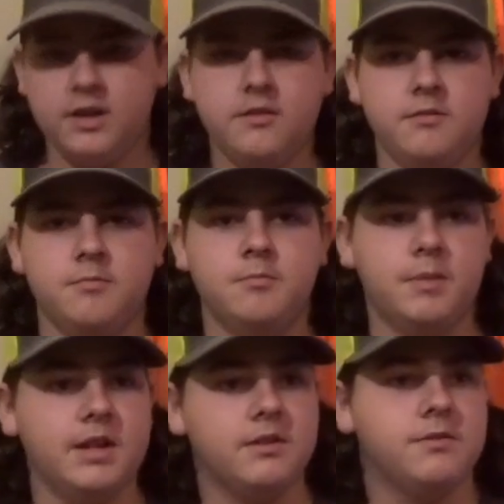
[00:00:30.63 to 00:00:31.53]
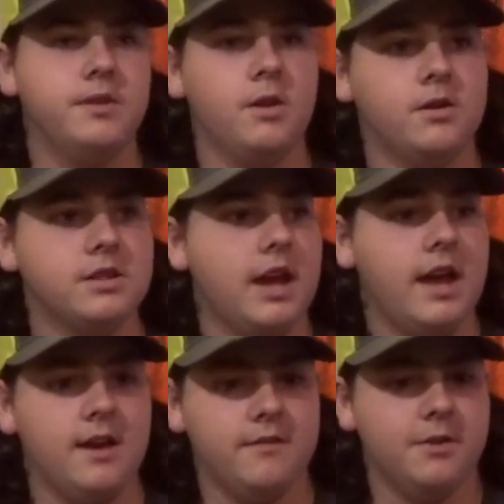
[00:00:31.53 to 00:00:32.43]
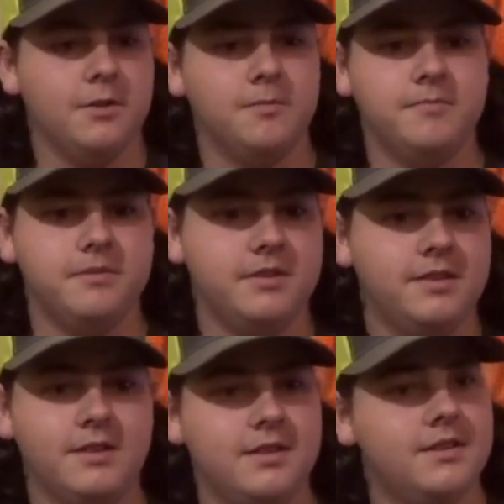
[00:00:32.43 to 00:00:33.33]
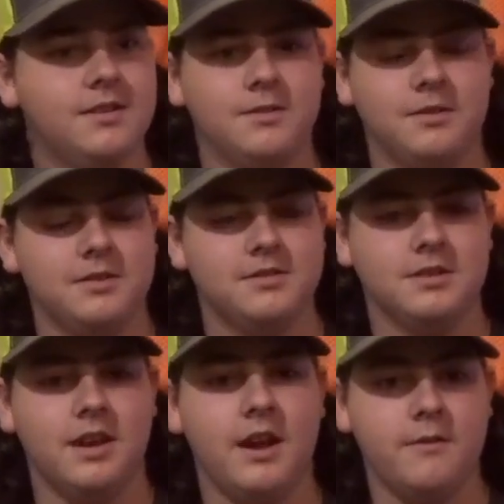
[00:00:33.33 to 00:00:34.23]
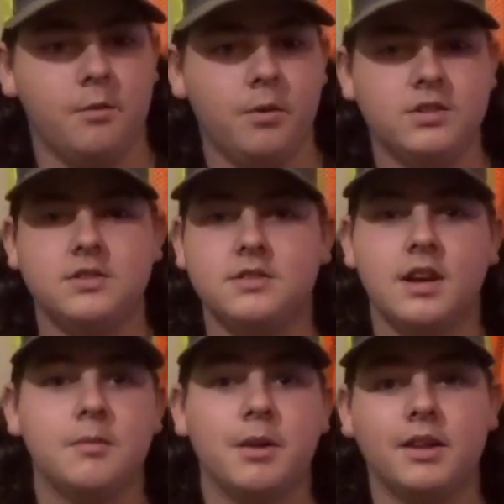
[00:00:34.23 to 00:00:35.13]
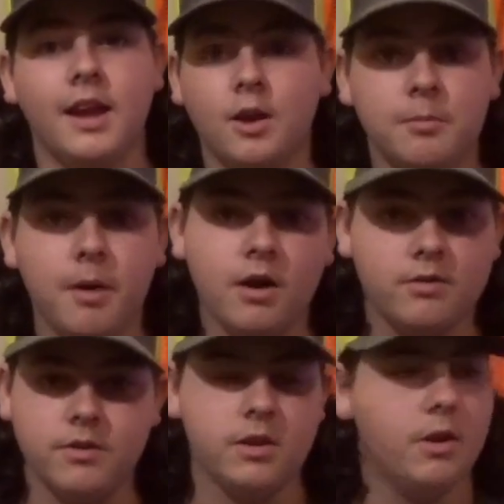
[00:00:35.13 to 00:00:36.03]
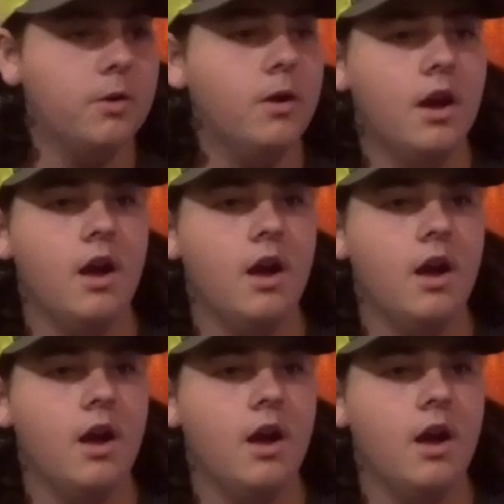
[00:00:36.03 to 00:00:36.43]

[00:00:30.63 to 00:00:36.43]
and make this video because I have a, I have a what's inside my tackle box video.